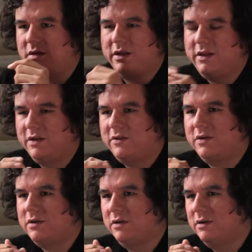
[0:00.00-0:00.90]
they
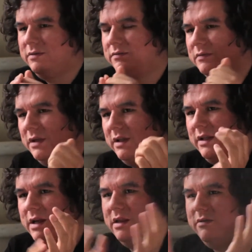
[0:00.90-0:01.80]
circle and that
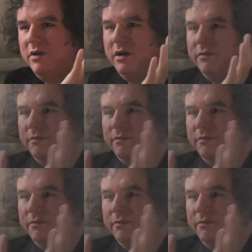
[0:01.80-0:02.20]
they live on,